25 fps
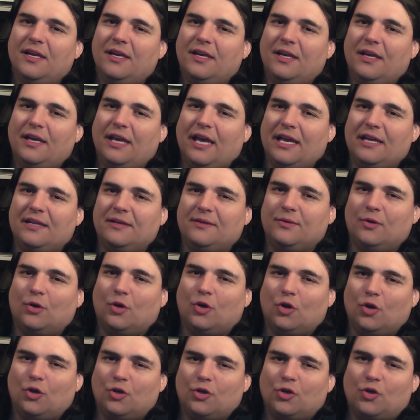and
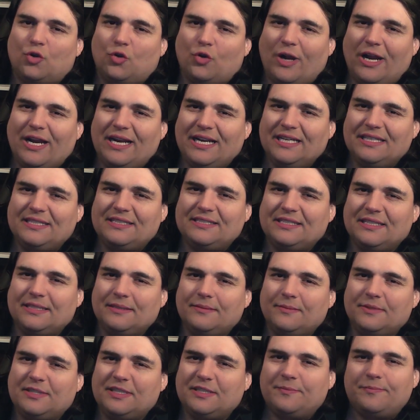earn credits
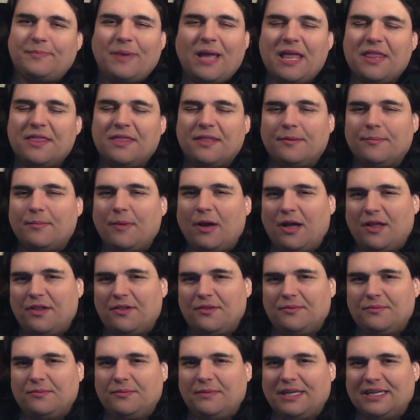and spend them
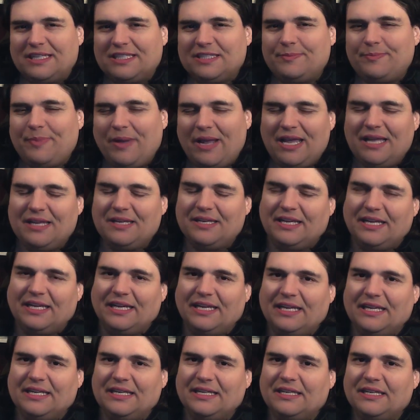on
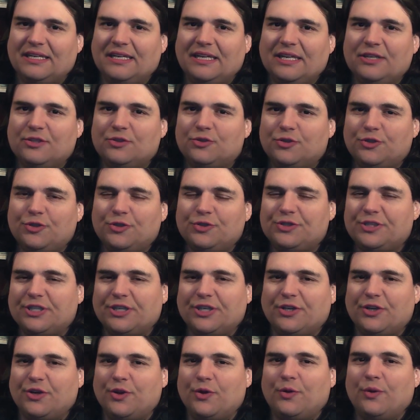expanding and
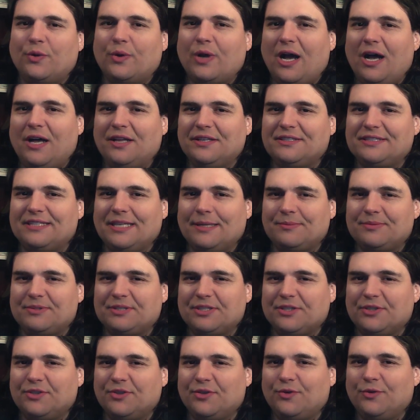introducing new
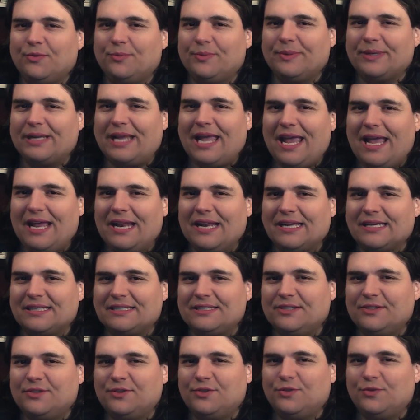concepts and new
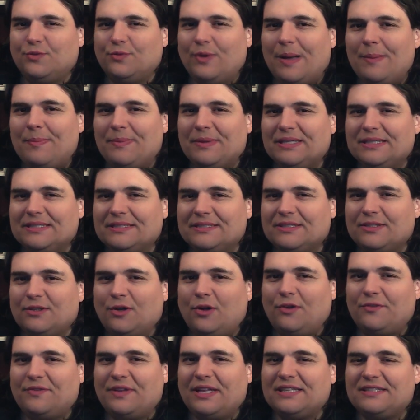mechanics and new weapons and
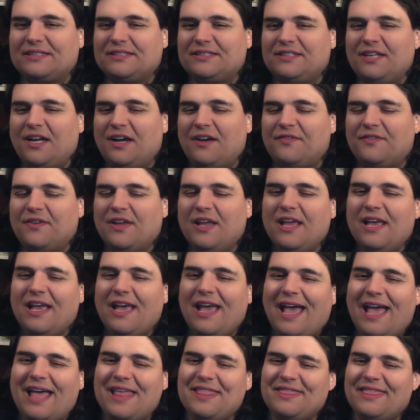all that stuff.
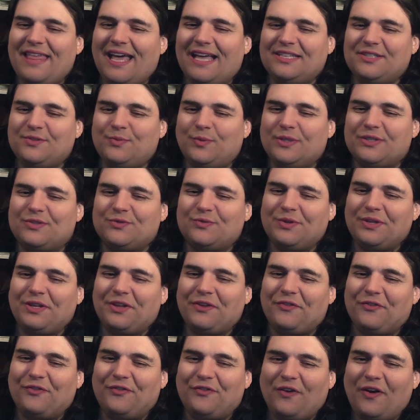And that's what's
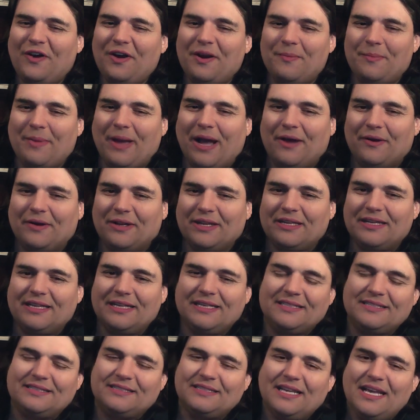really fun about it,
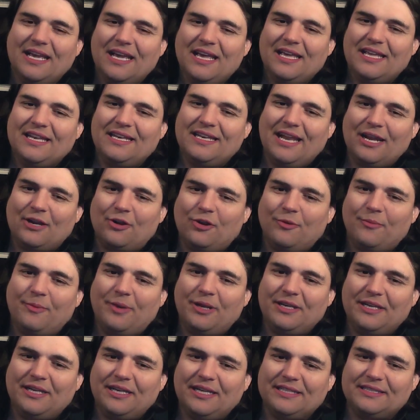is
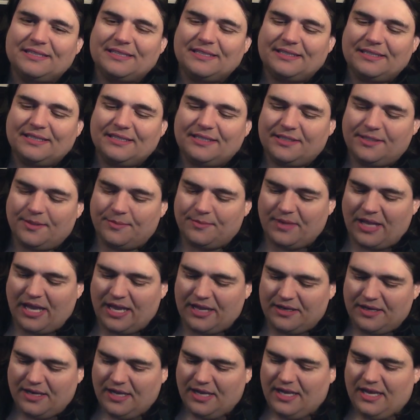Necromunda is a system
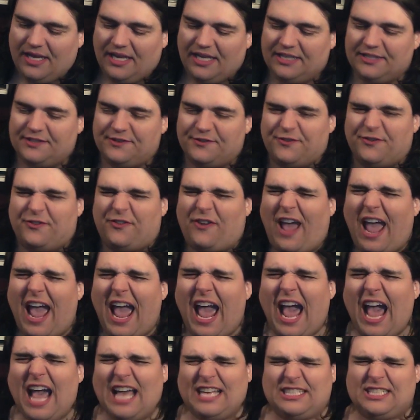that is
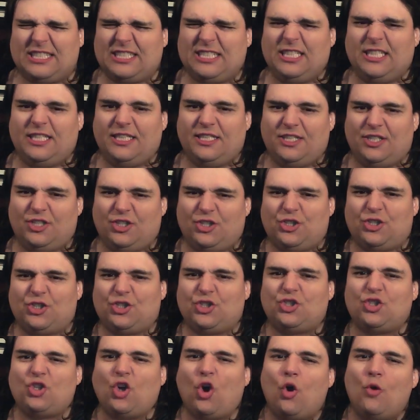vast. There's
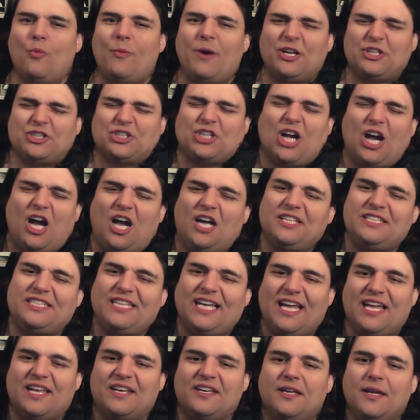so much
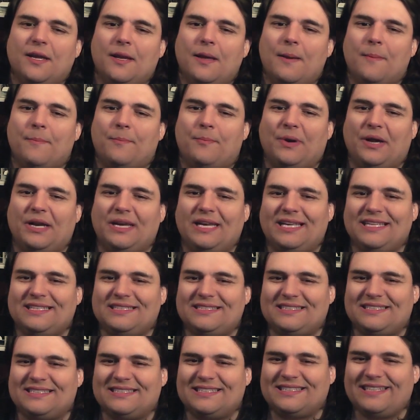content, but
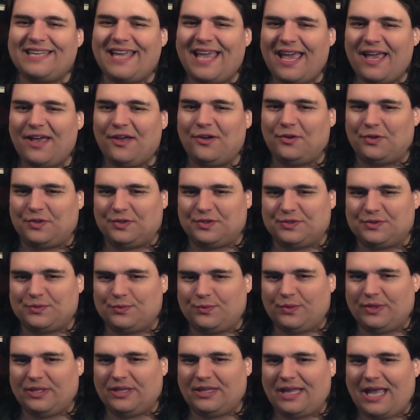it scales
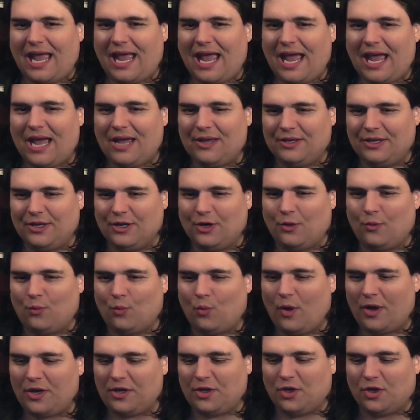with,
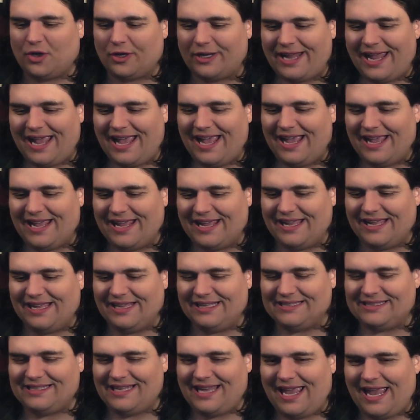what your gang
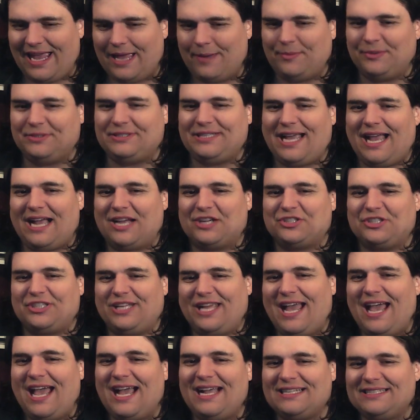is able to
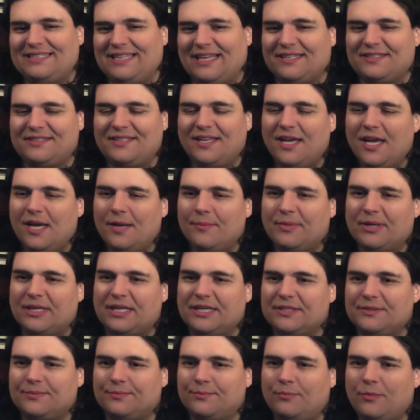actually access.
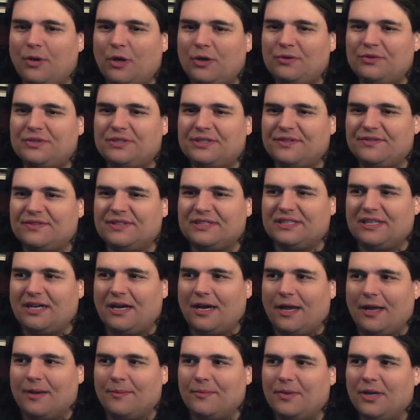Because most of the
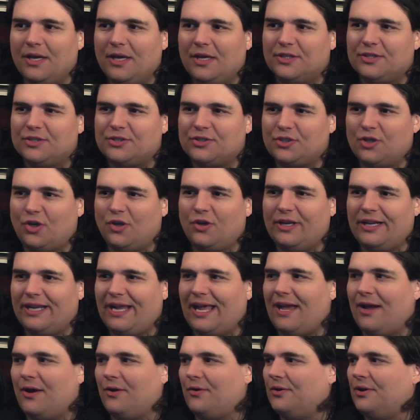time,
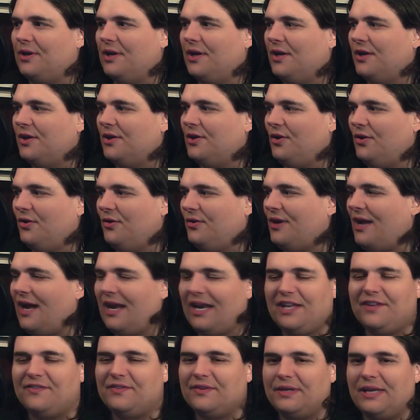starting out, you're
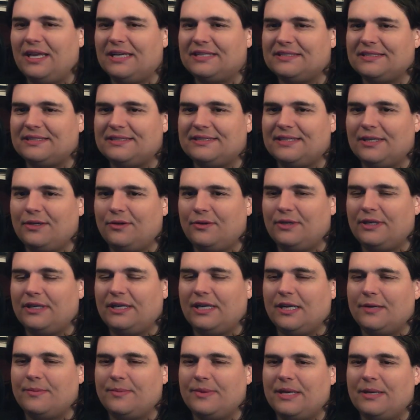not even necessarily
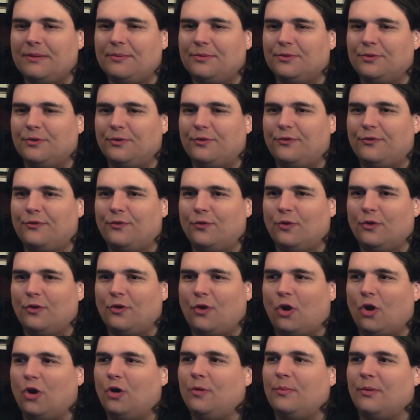going to be able to
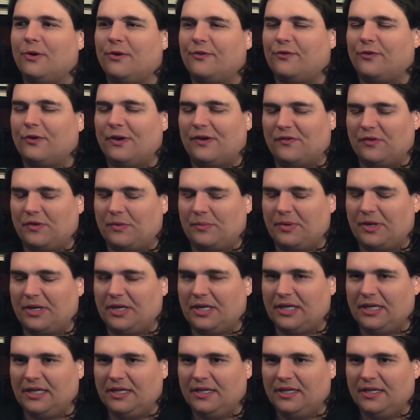afford armor for everybody.